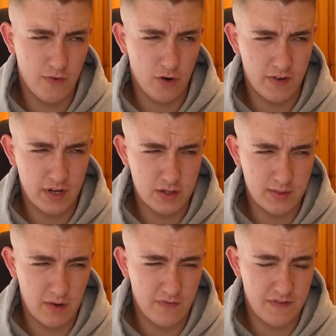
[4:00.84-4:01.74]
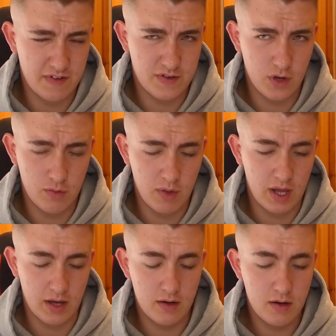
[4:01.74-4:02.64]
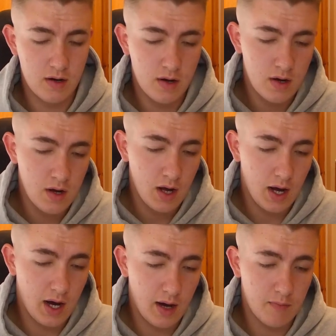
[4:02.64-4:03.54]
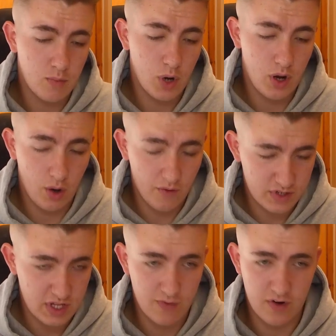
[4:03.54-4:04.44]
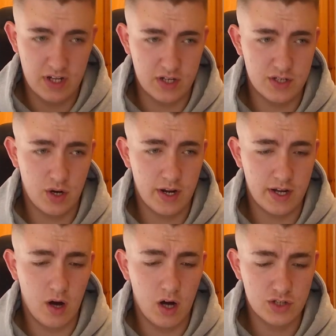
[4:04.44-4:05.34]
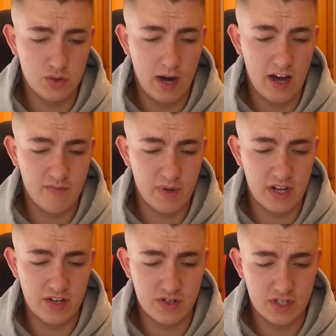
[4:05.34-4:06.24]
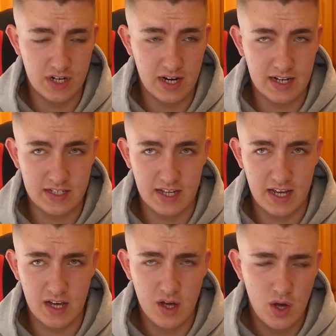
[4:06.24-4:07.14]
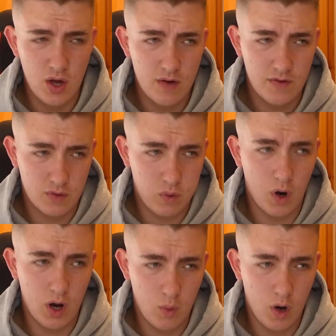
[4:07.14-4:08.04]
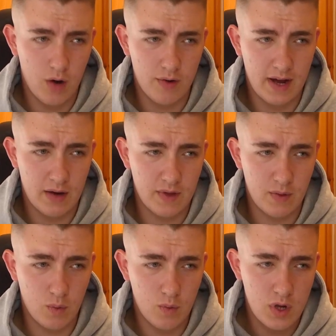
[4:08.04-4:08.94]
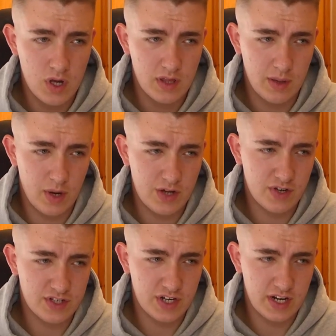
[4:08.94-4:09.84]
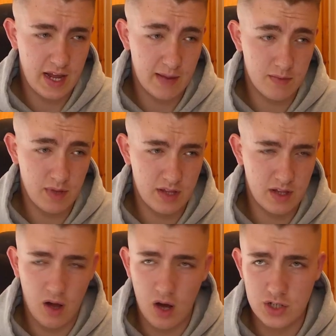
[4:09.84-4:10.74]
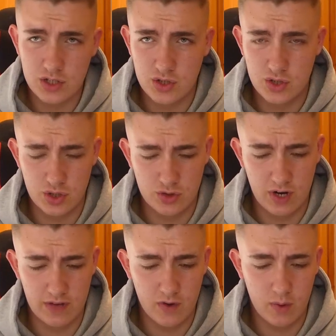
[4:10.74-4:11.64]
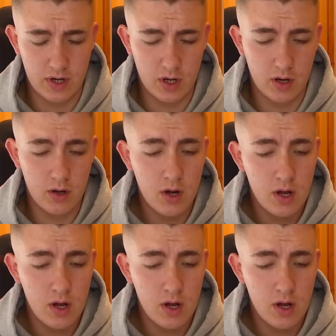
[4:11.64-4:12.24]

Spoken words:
for. I think it was about 52 million. Obviously a really good signing. Arsenal have been interested in Lacazette for quite a while now. They were interested in him in the last transfer window,